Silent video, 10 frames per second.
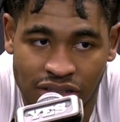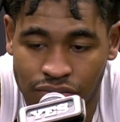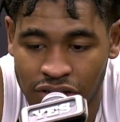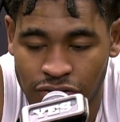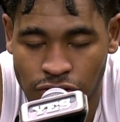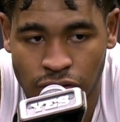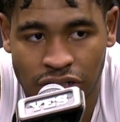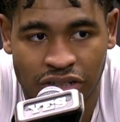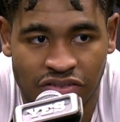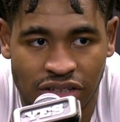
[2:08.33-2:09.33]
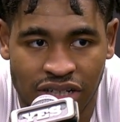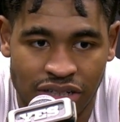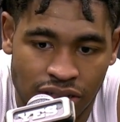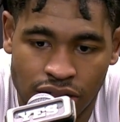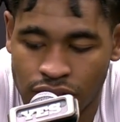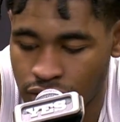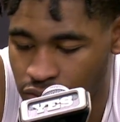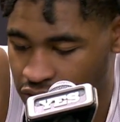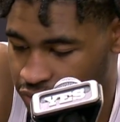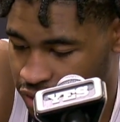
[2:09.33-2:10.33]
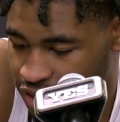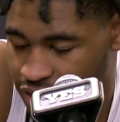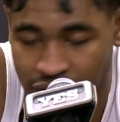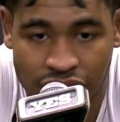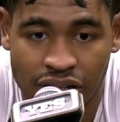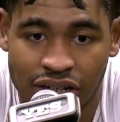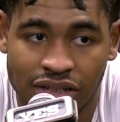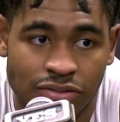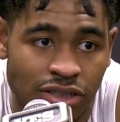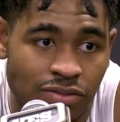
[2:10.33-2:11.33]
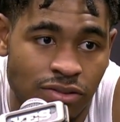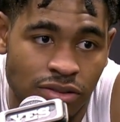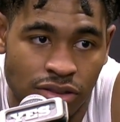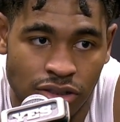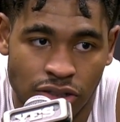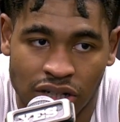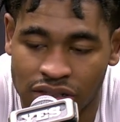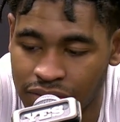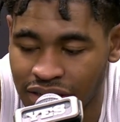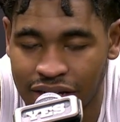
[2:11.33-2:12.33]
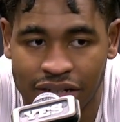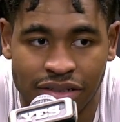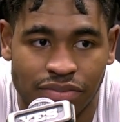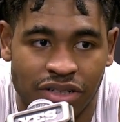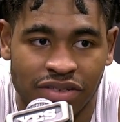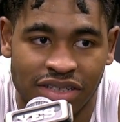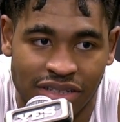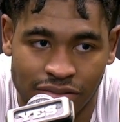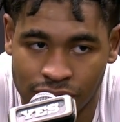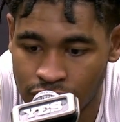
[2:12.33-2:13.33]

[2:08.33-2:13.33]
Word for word: They played real well. I felt like you know Day'Ron had had a double double. You know, I expect that out of him every time.